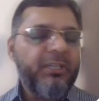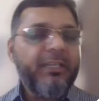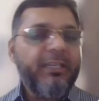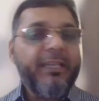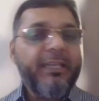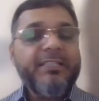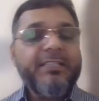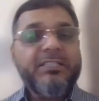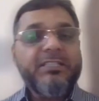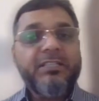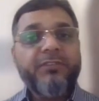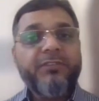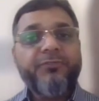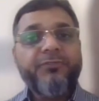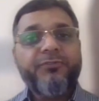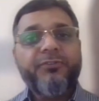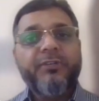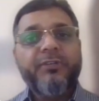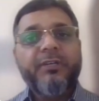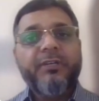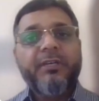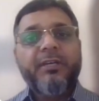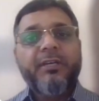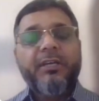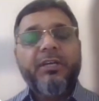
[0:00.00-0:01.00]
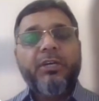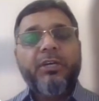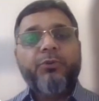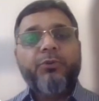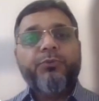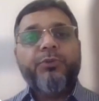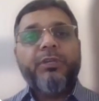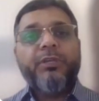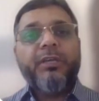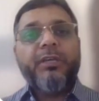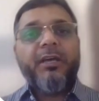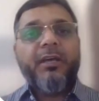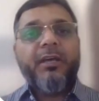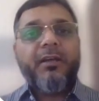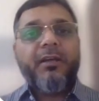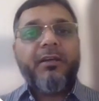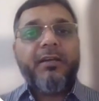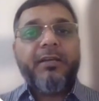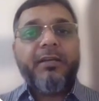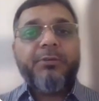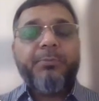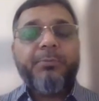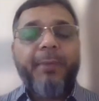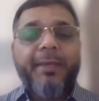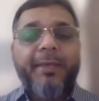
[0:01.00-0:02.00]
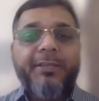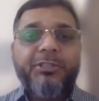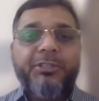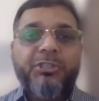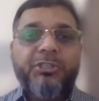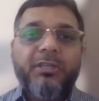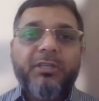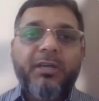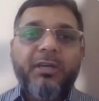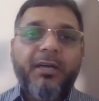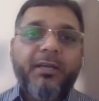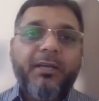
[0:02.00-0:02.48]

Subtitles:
In case if we are not managing